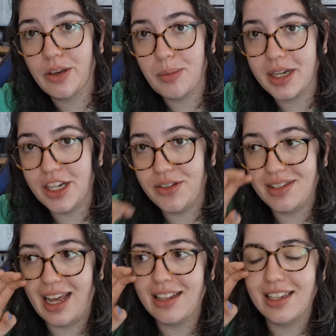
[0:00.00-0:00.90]
on my
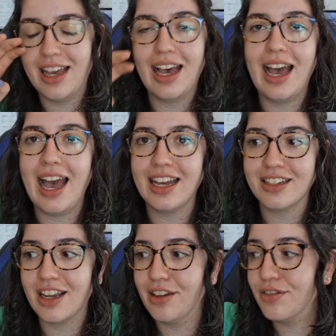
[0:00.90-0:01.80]
newsletter, and
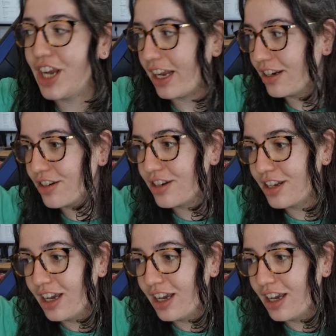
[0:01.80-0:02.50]
I've changed